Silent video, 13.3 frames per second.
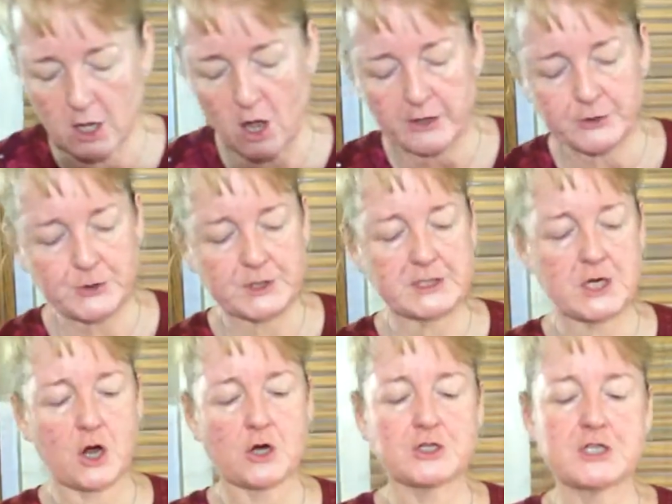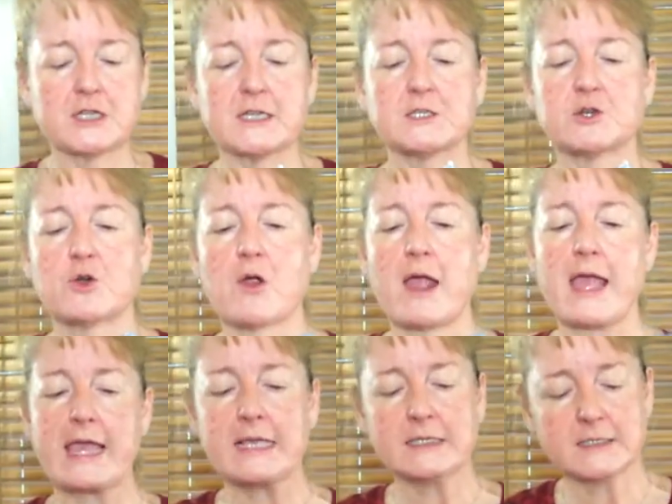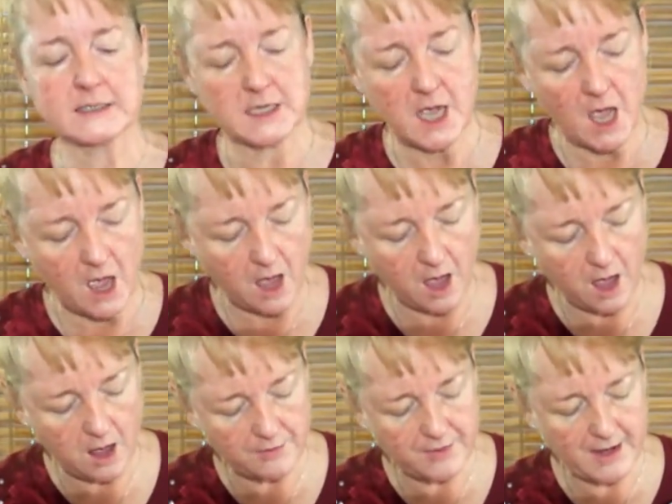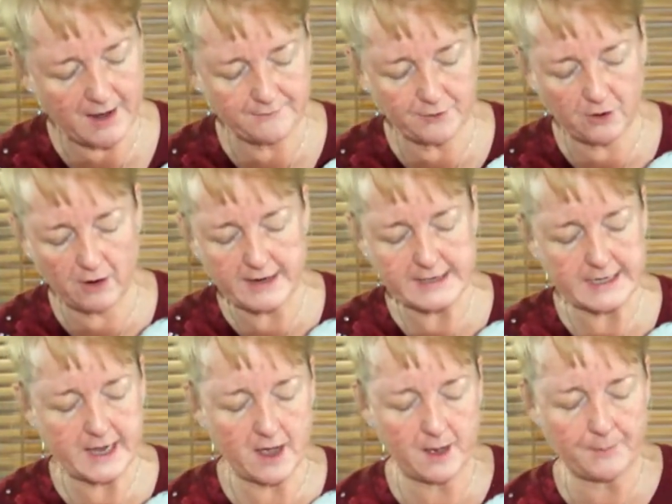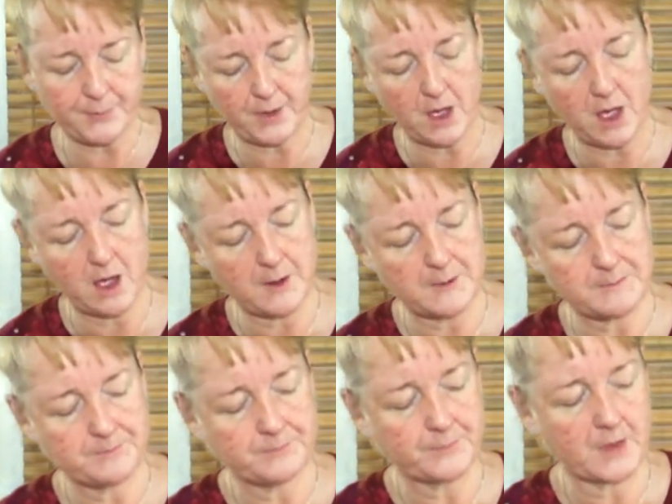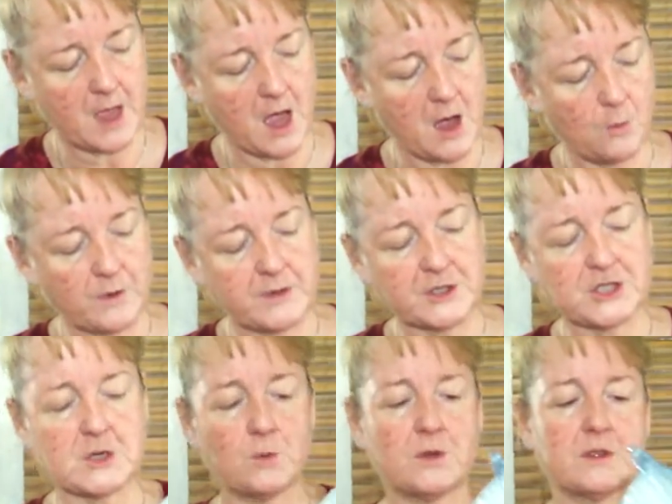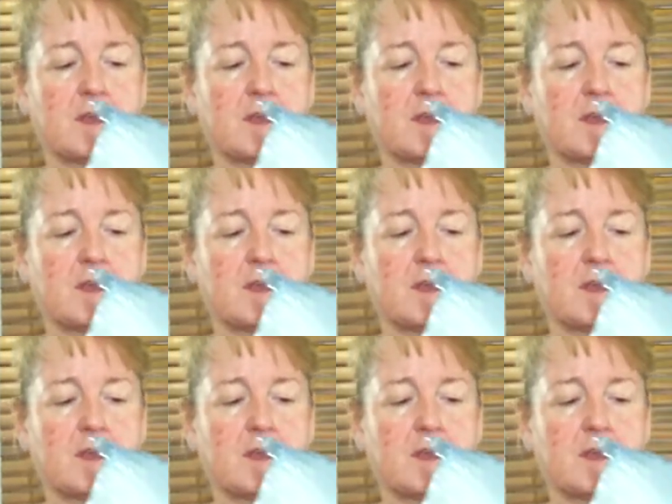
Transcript: laundry detergent grades uh, that I've graded up um, uh, with, the with